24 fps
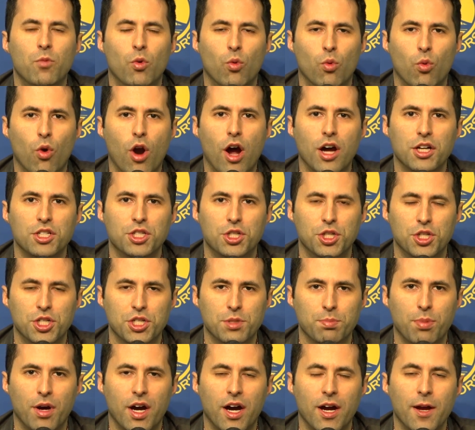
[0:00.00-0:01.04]
roster
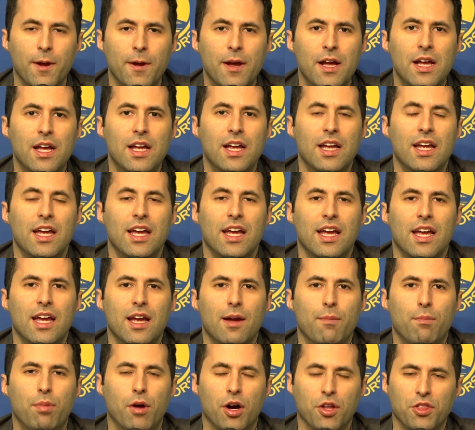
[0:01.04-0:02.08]
spot,
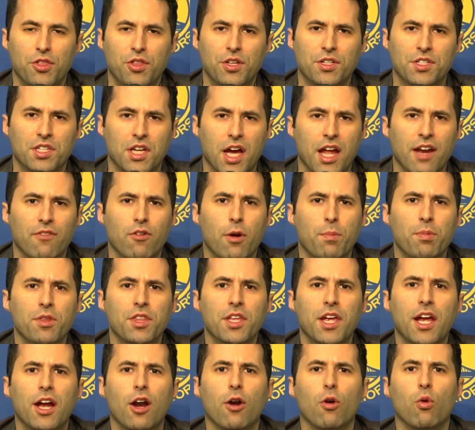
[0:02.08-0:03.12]
but it's kind of up in
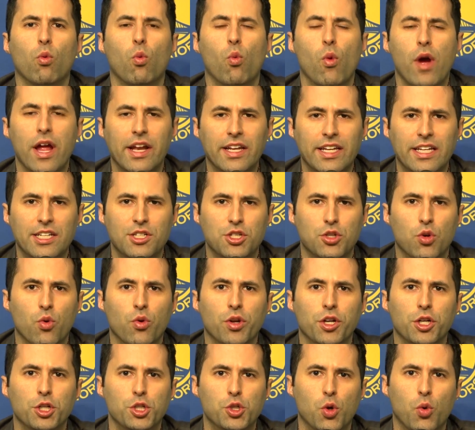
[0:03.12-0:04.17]
the air when he's
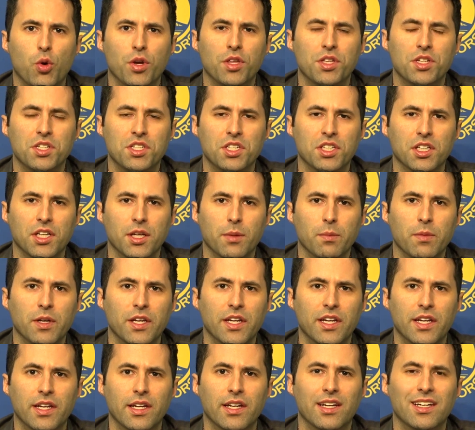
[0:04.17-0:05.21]
going to join the team.
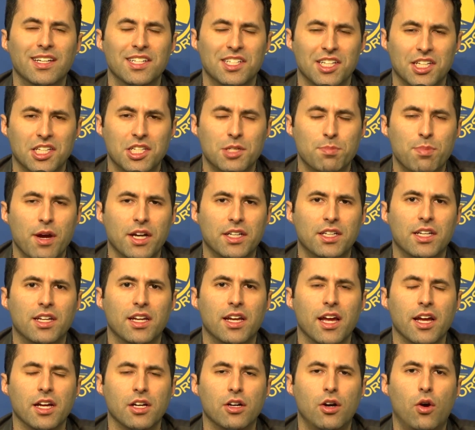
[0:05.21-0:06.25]
He is expected to
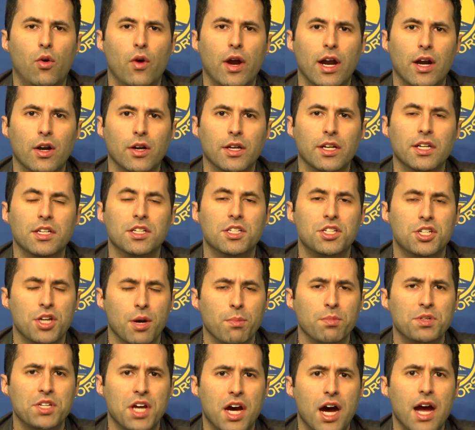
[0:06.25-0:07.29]
get clarity
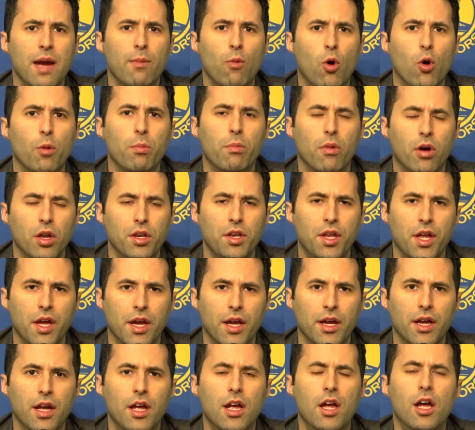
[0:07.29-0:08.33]
sometime on
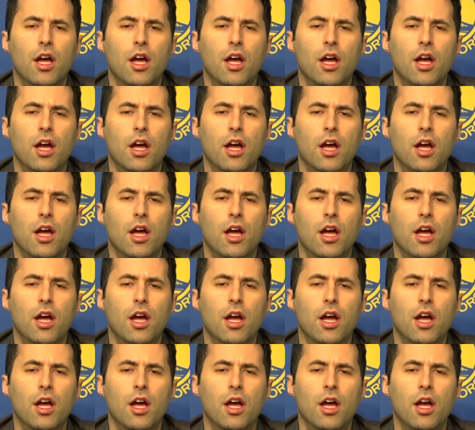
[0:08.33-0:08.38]
Monday